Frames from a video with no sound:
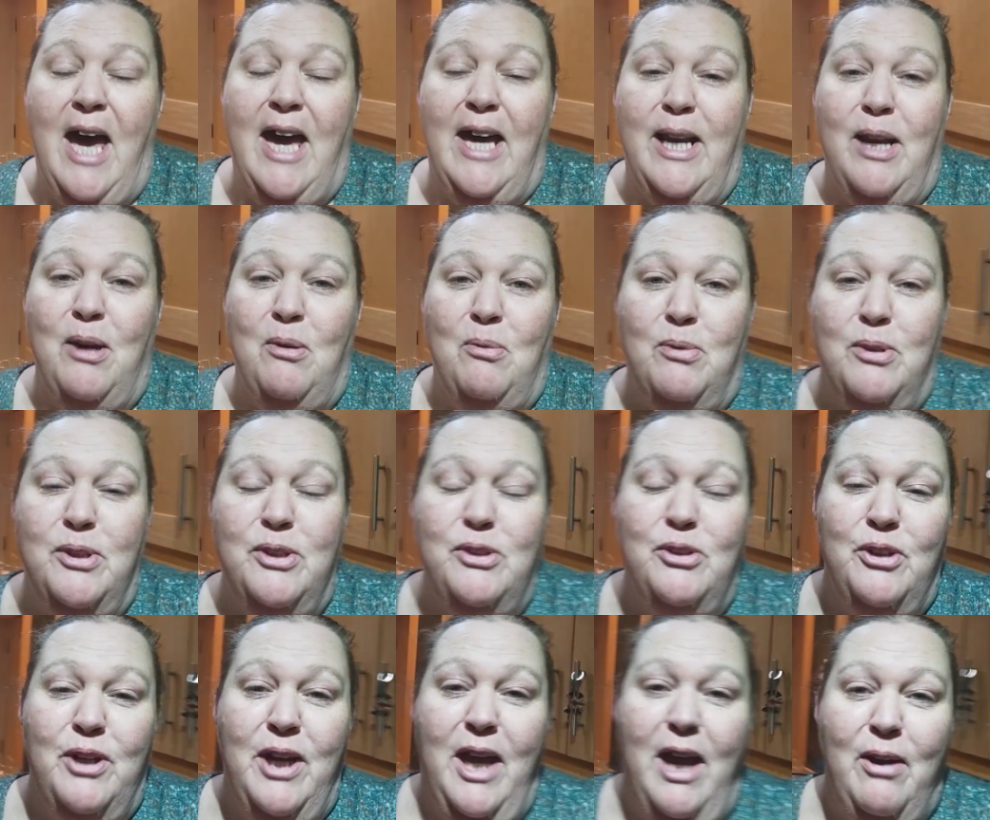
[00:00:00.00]
And I'm
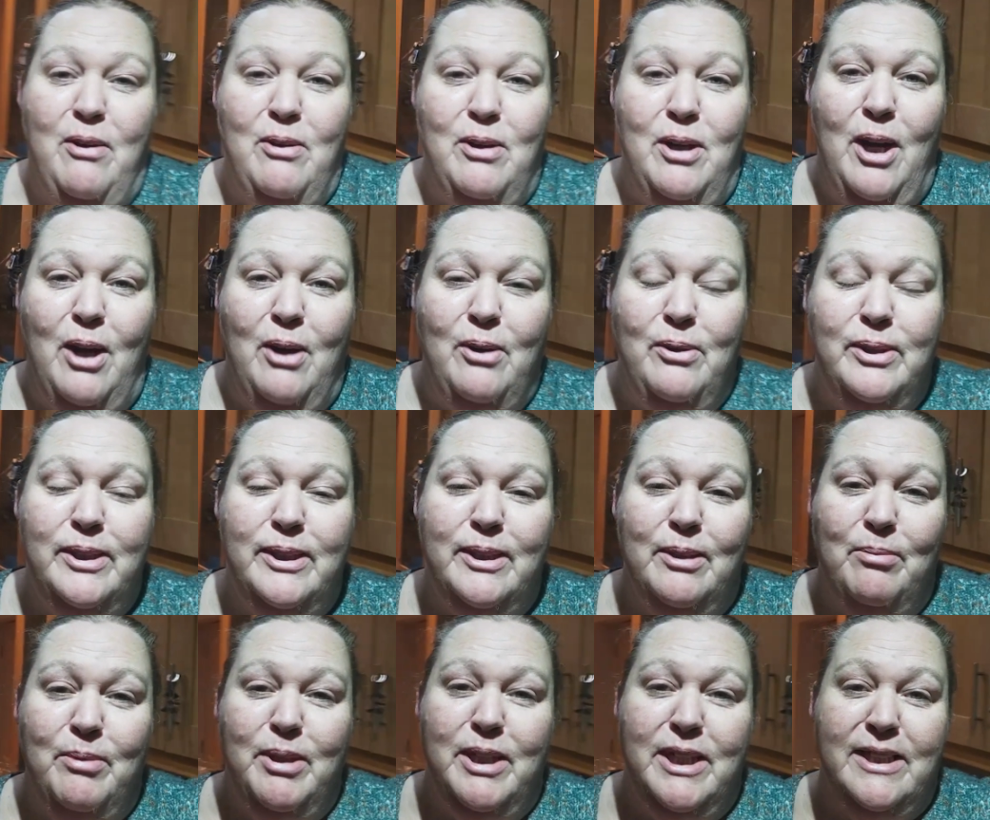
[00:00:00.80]
wondering how
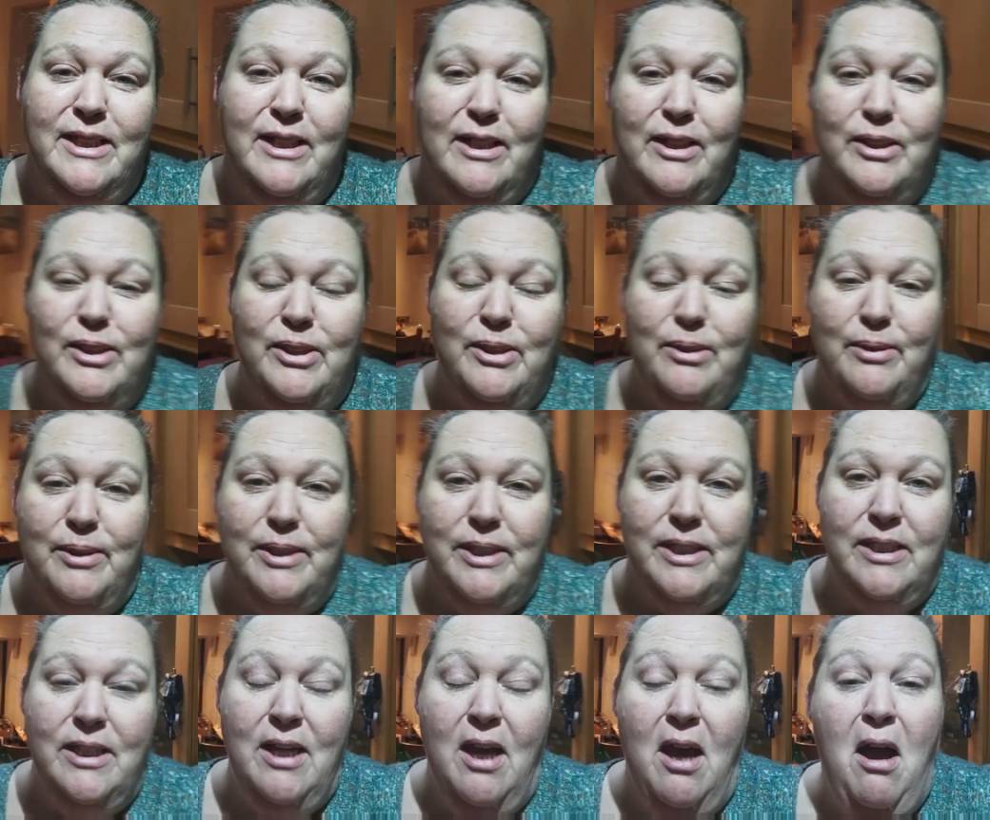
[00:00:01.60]
close somebody has got
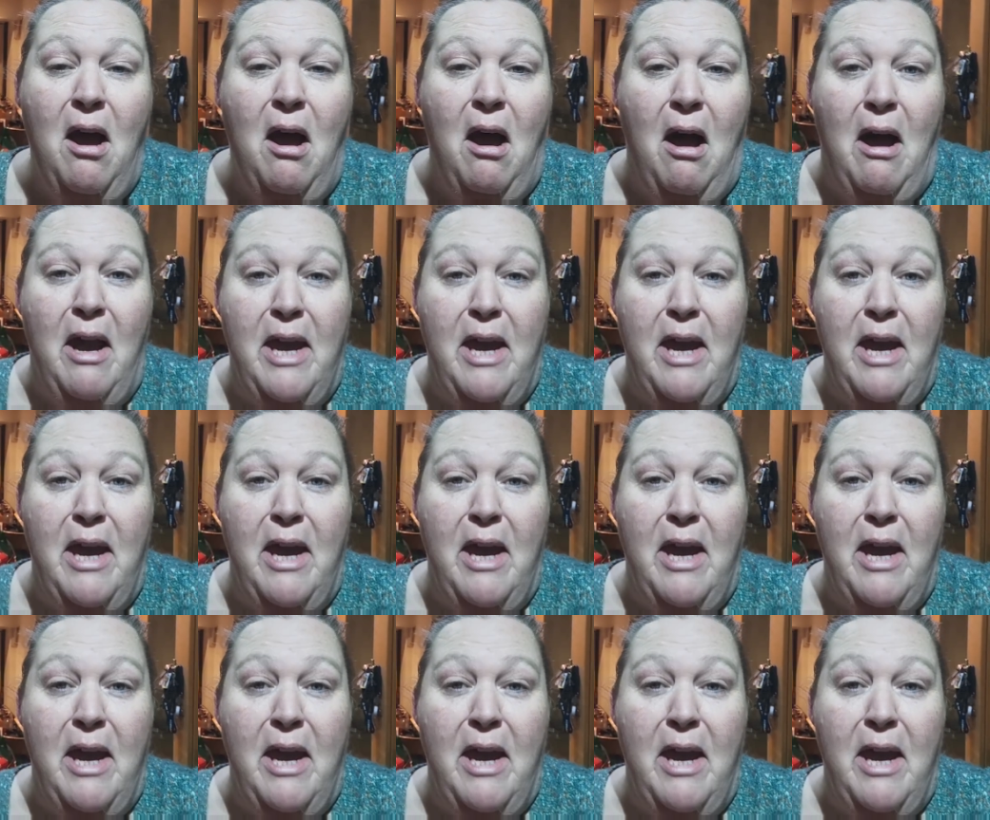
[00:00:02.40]
to it.